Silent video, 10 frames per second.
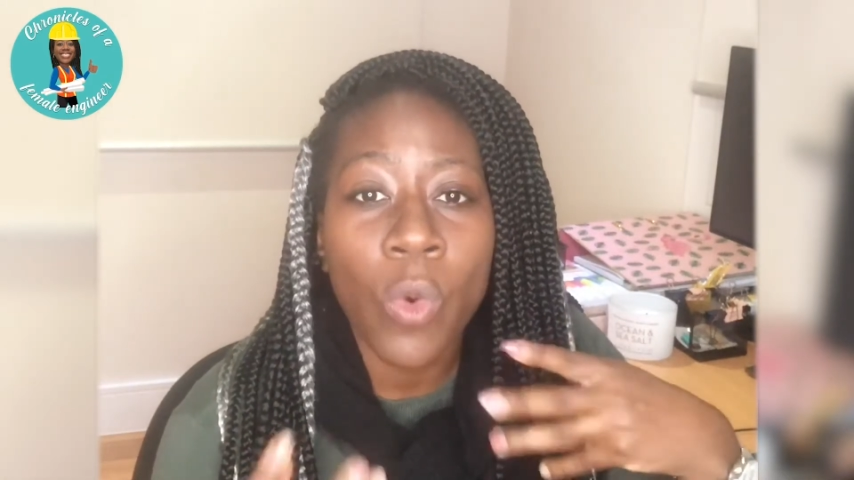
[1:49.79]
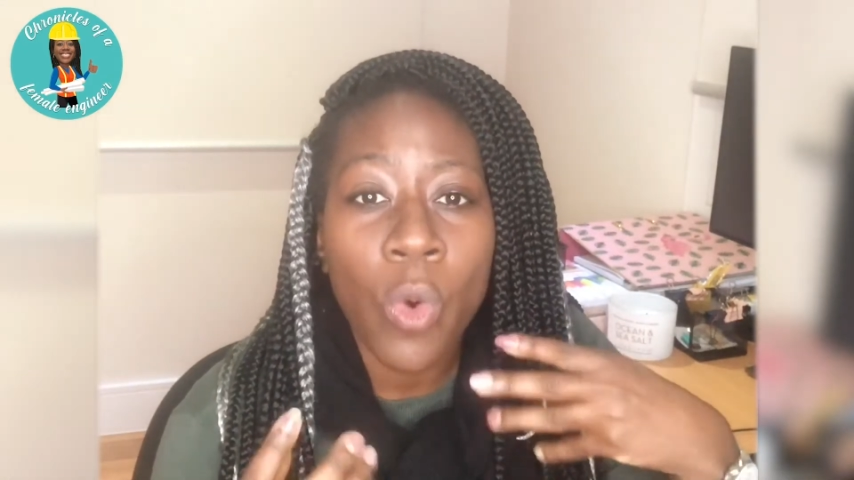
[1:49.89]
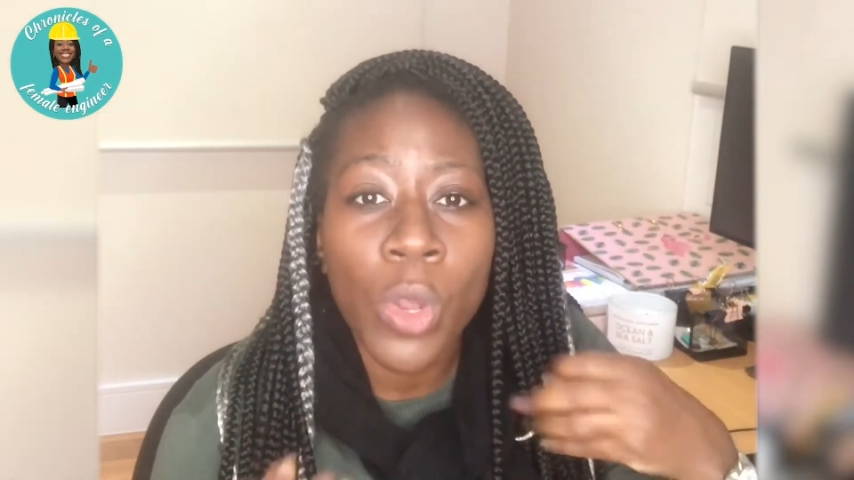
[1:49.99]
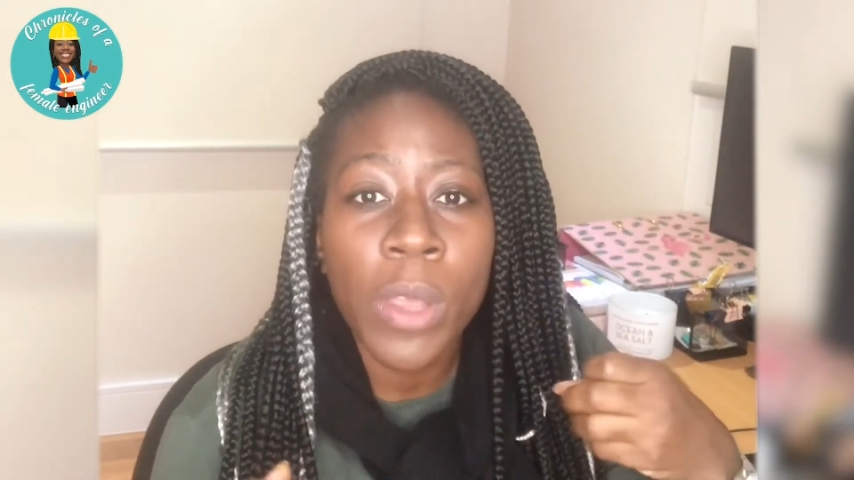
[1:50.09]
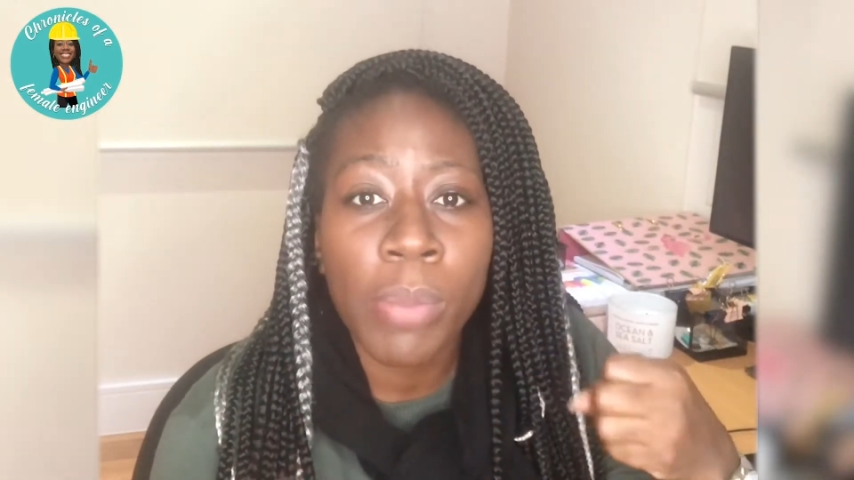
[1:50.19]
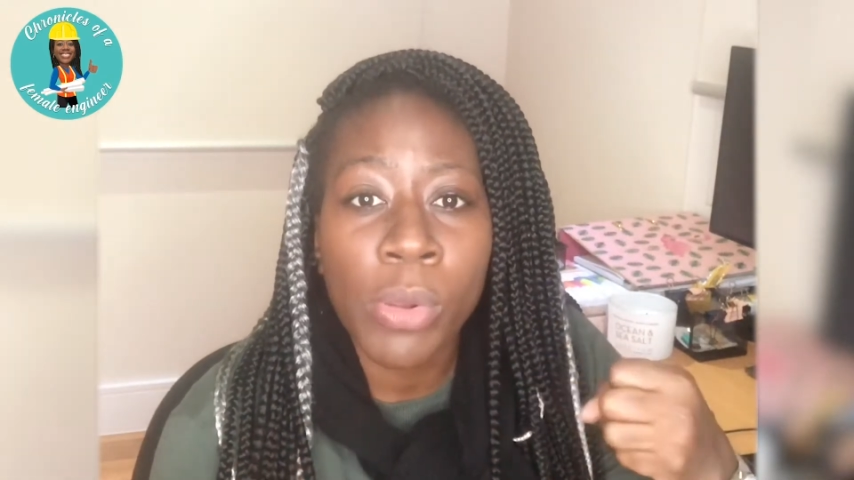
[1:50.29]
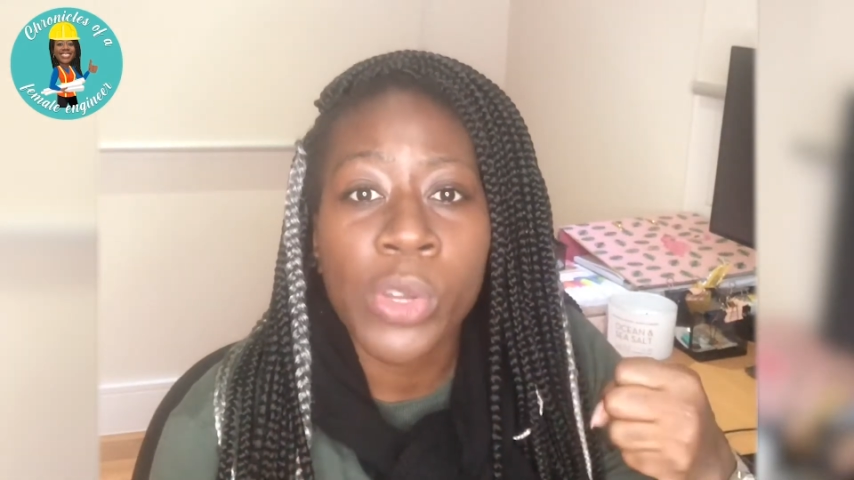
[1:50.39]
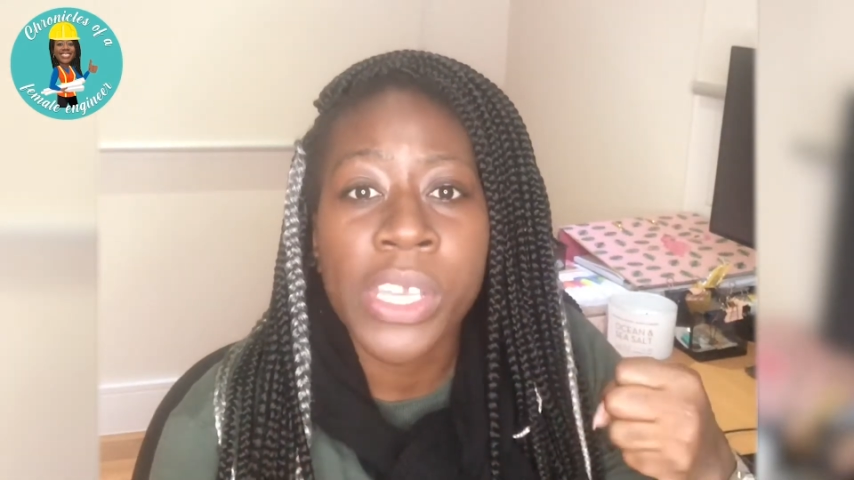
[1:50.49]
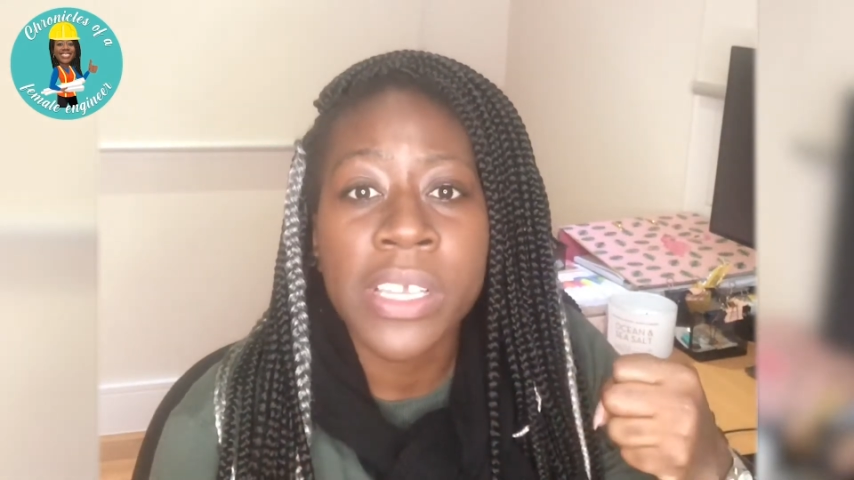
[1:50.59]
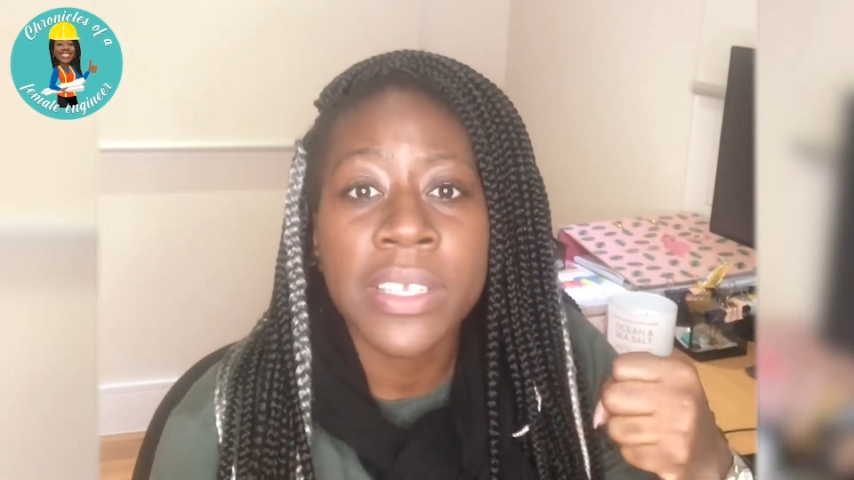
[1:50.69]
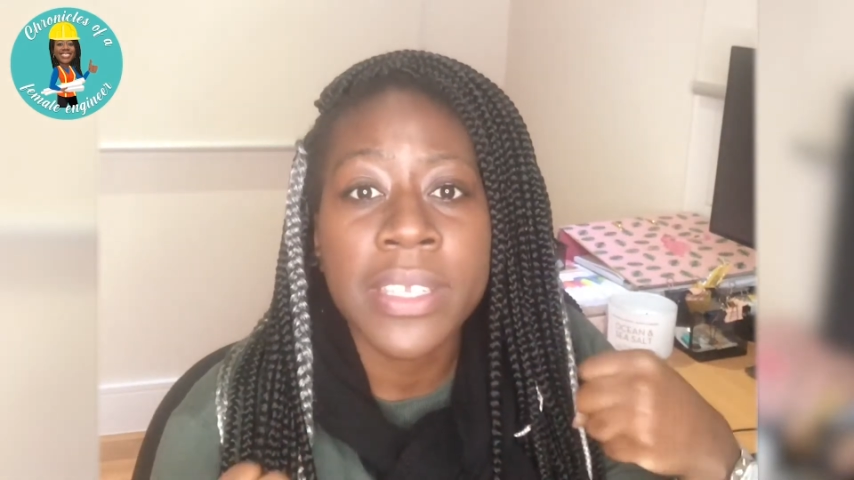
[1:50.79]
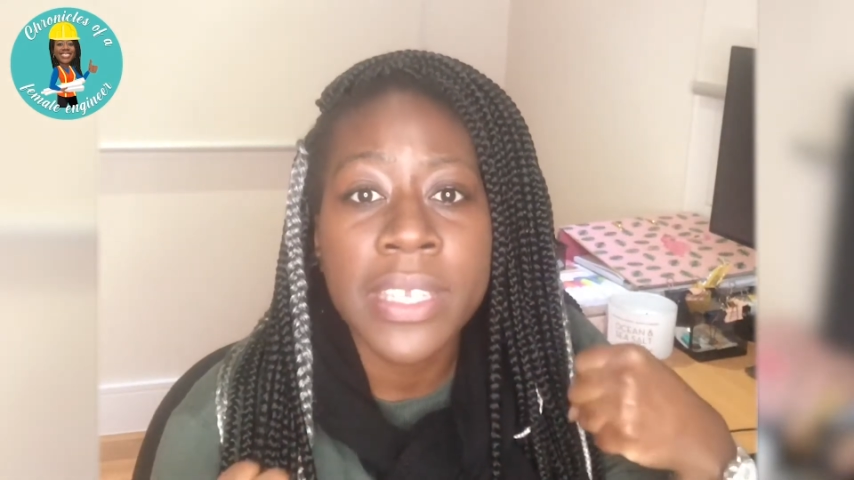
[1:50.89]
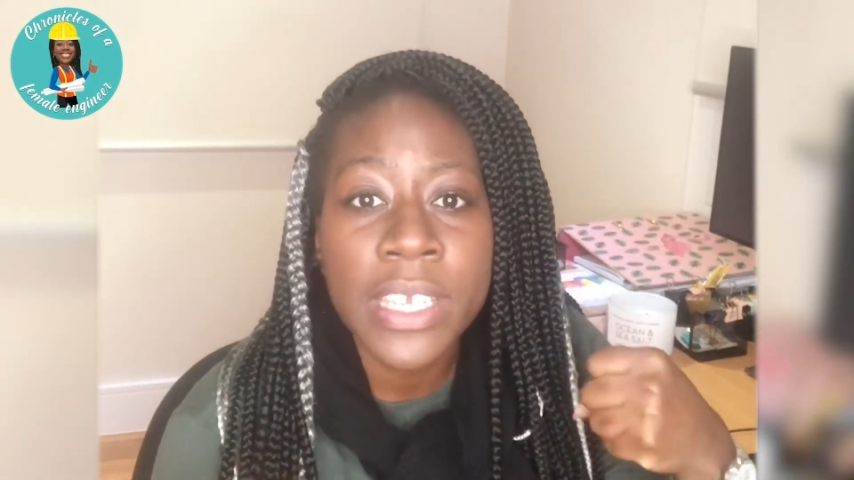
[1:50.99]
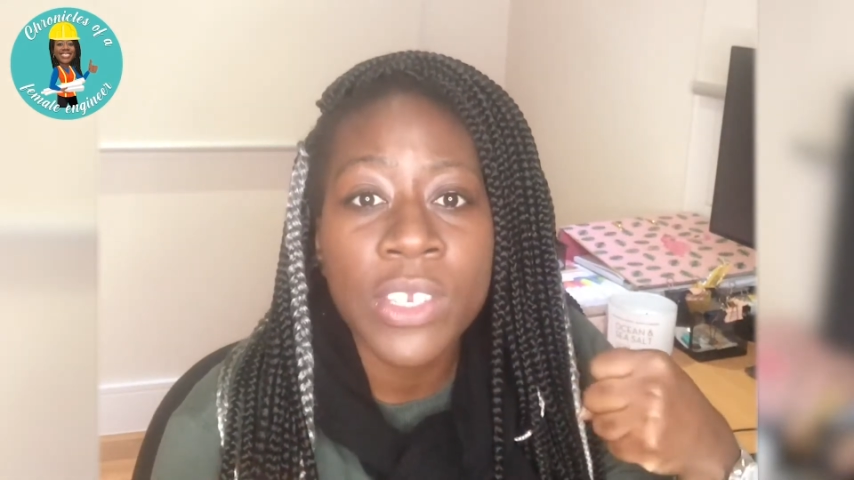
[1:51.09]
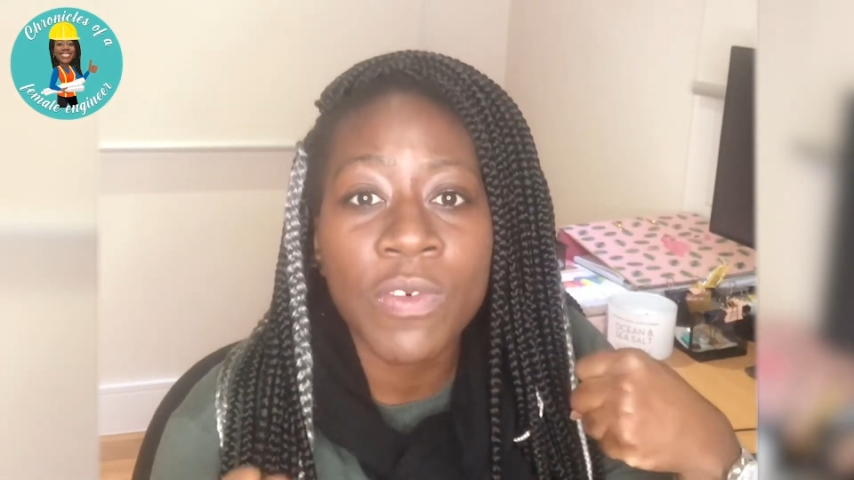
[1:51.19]
all employees
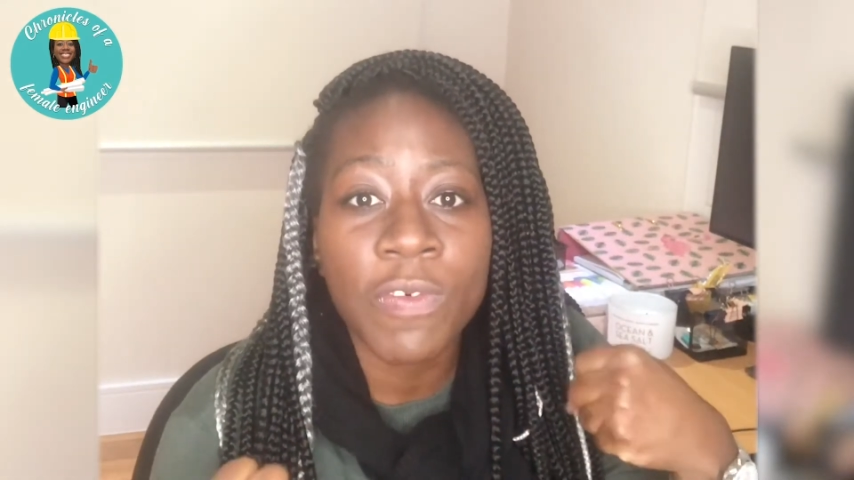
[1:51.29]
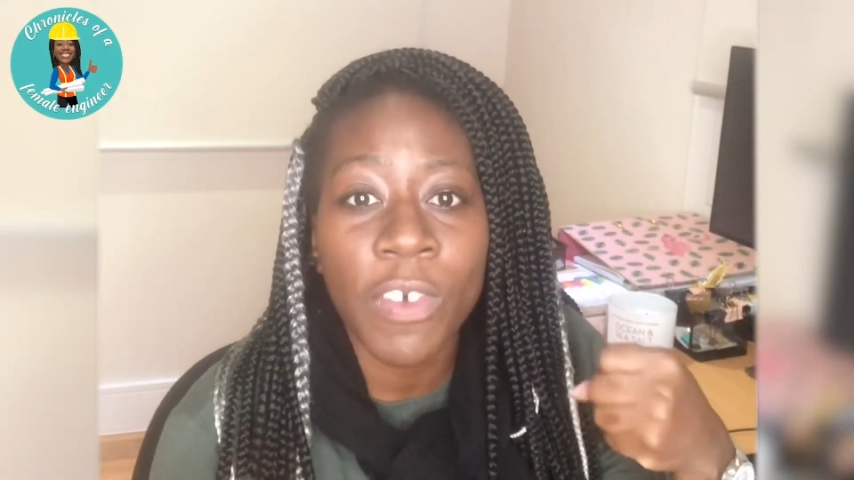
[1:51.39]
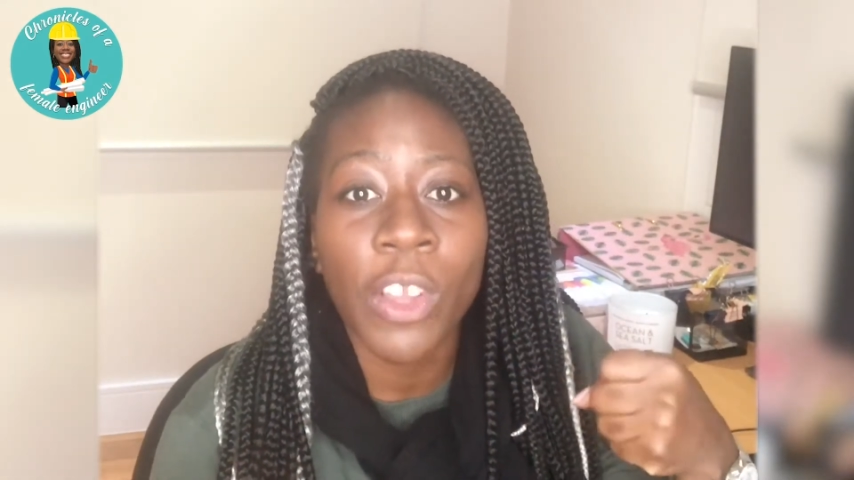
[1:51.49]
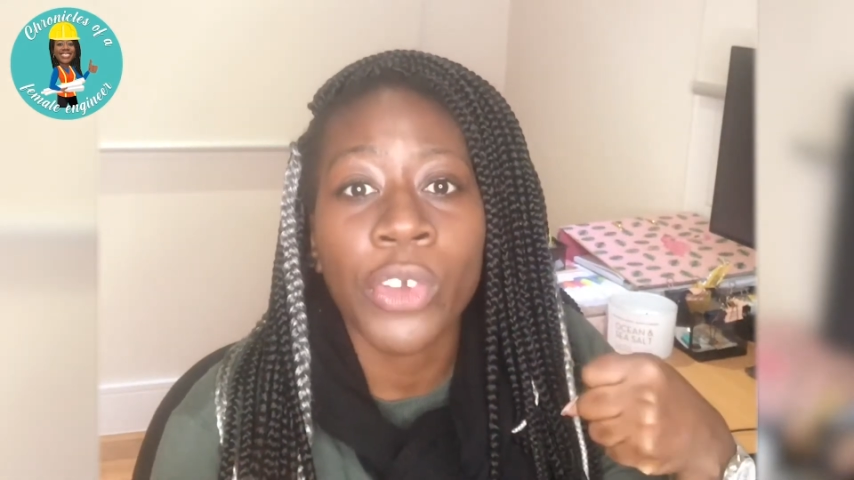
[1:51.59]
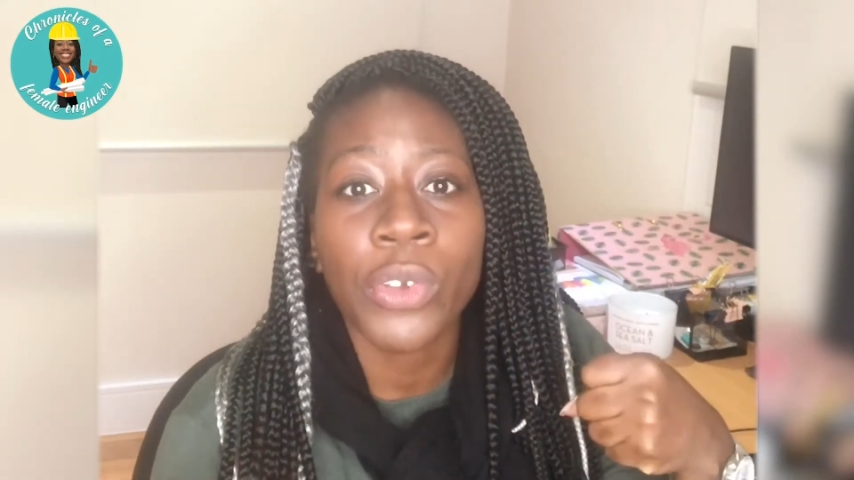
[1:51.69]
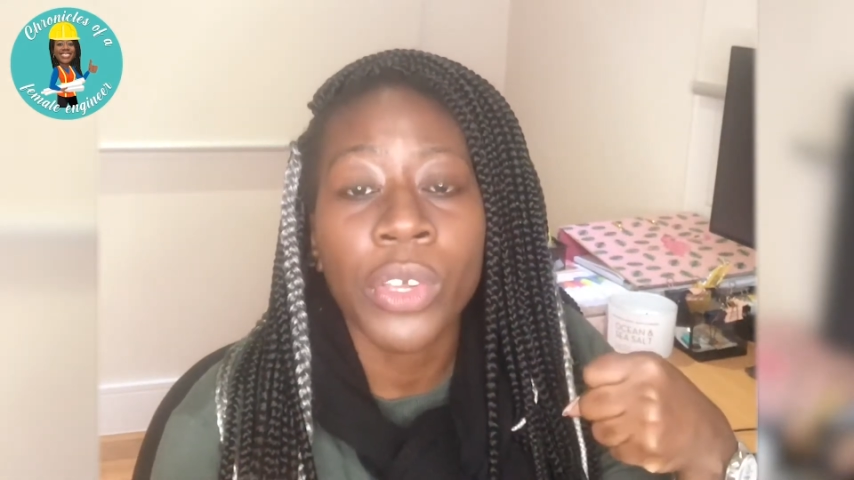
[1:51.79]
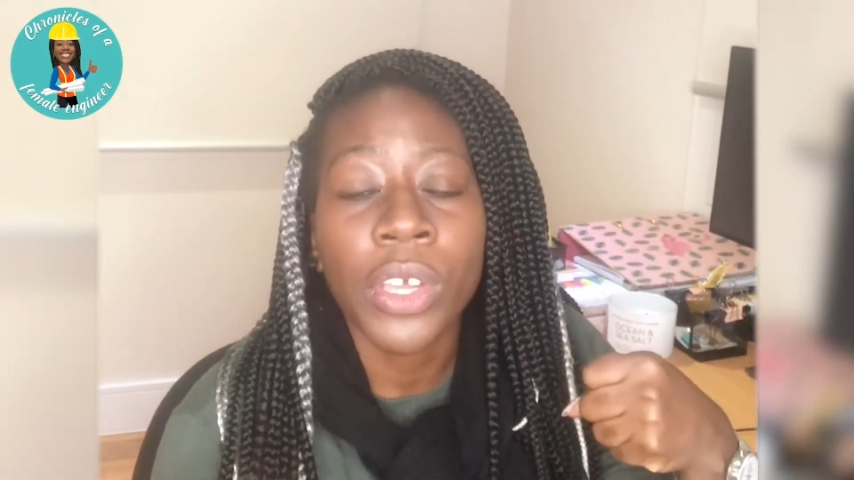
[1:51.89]
need to follow